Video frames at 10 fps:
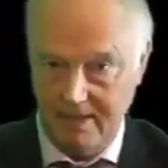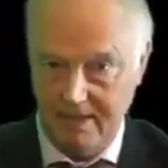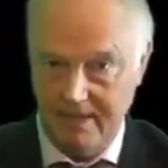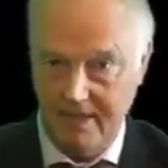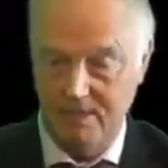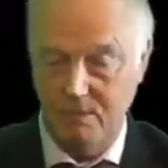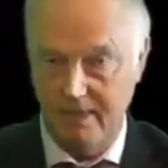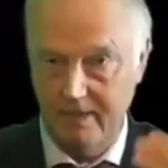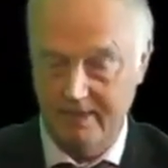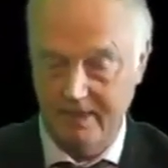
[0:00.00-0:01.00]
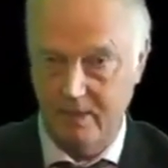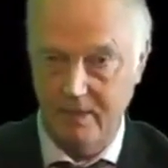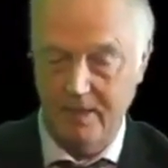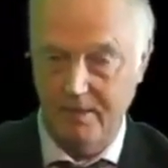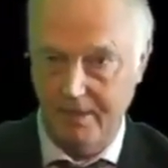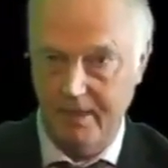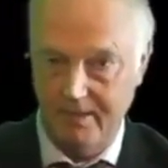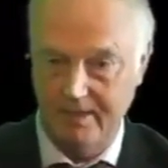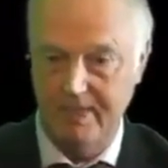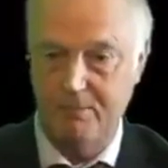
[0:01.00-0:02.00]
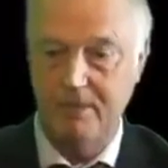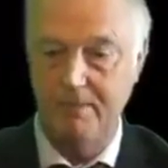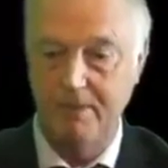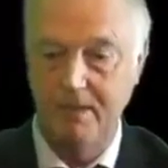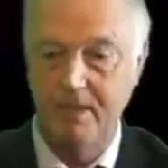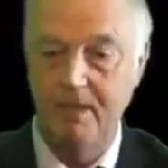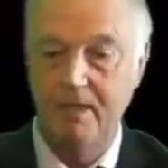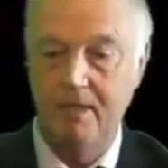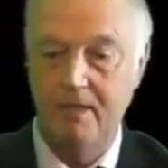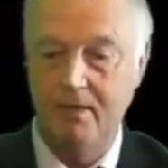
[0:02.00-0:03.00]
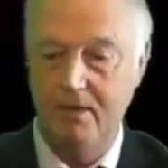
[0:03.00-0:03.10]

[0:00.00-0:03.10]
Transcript: But that's what gives the godlike power to these people uh,